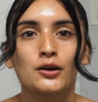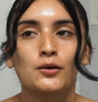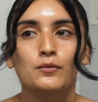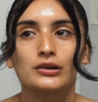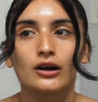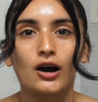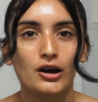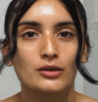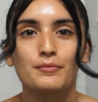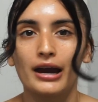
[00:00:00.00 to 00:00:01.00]
would
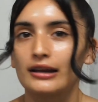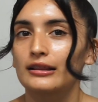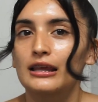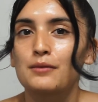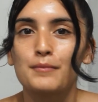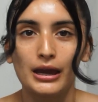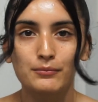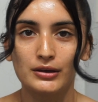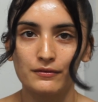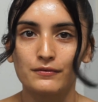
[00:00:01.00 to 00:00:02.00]
automatically make
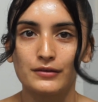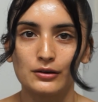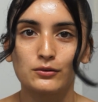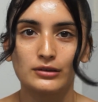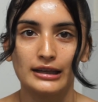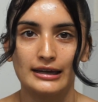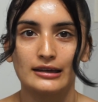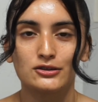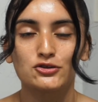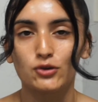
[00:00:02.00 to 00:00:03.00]
me feel like
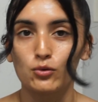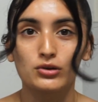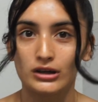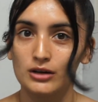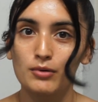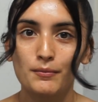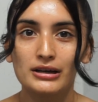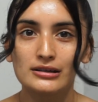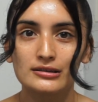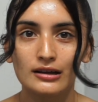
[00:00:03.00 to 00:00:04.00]
so good about
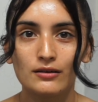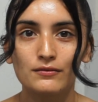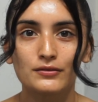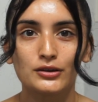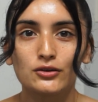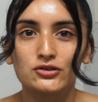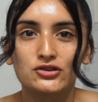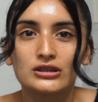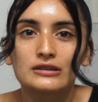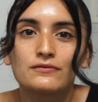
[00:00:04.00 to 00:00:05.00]
myself, to
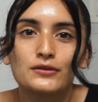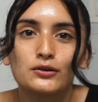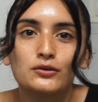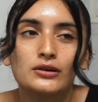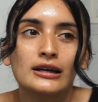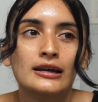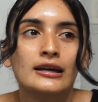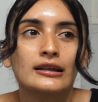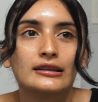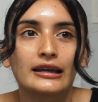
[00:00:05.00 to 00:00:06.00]
just feel
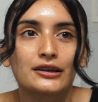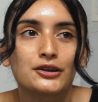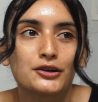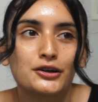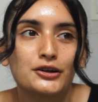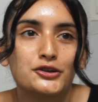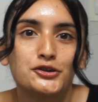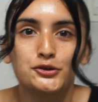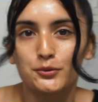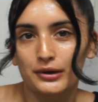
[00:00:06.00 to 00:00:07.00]
like you're
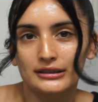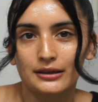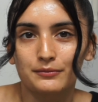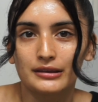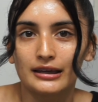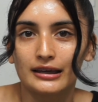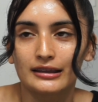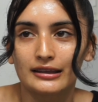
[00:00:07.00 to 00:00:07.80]
doing something